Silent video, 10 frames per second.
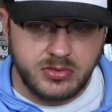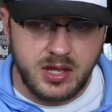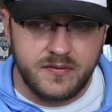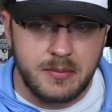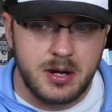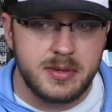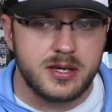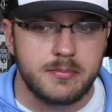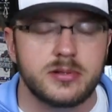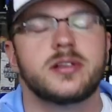If I'm going to be
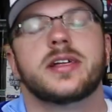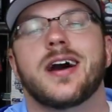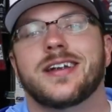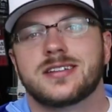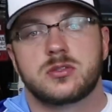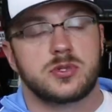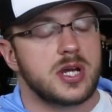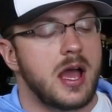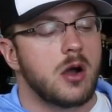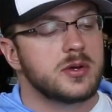completely honest, which
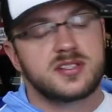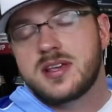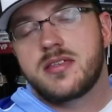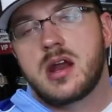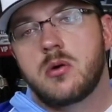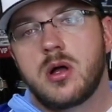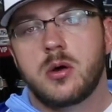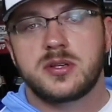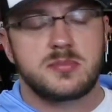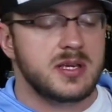I always say that I will
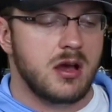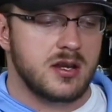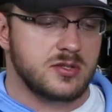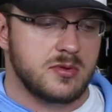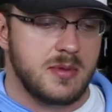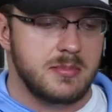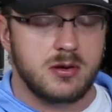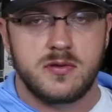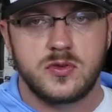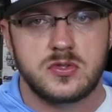always be honest with my
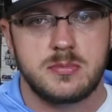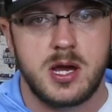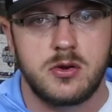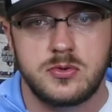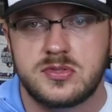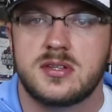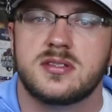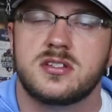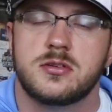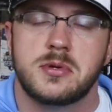beer reviews, no matter who
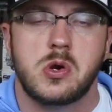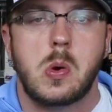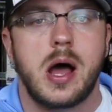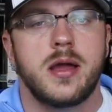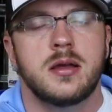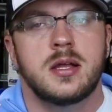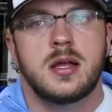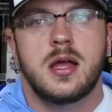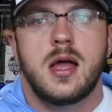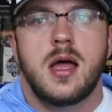sends it to me or why.
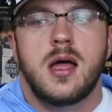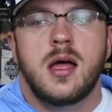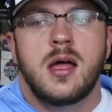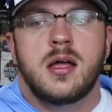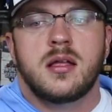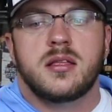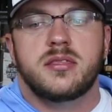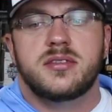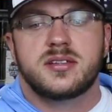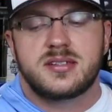
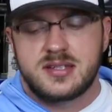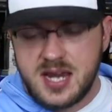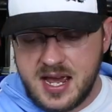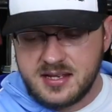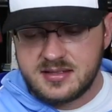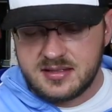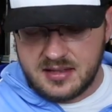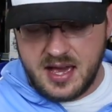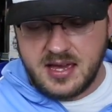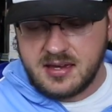This tastes
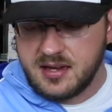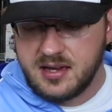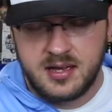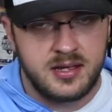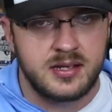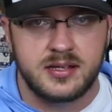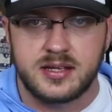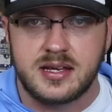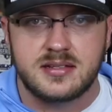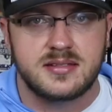like
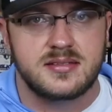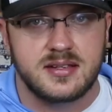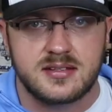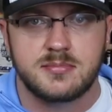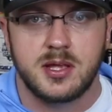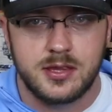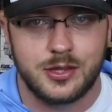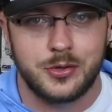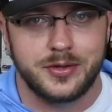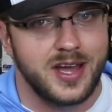a
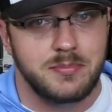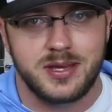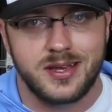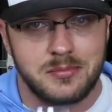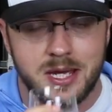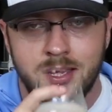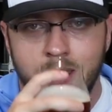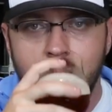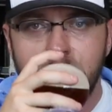6-month-old IPA to me.